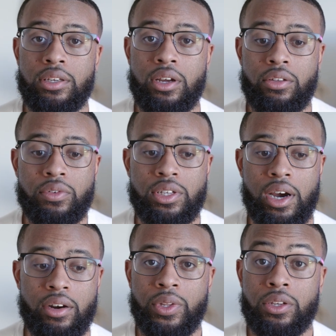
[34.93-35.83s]
any other
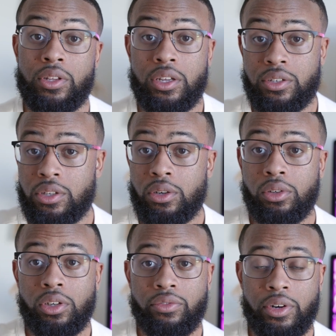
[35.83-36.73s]
photographer that still
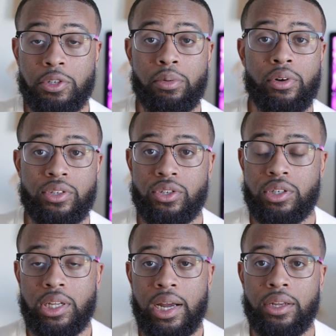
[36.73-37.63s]
look for inspiration
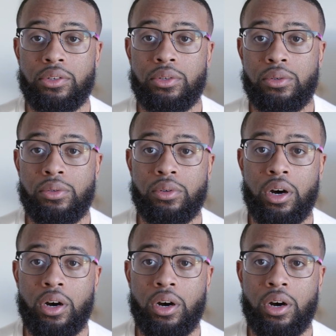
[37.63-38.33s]
just like I do,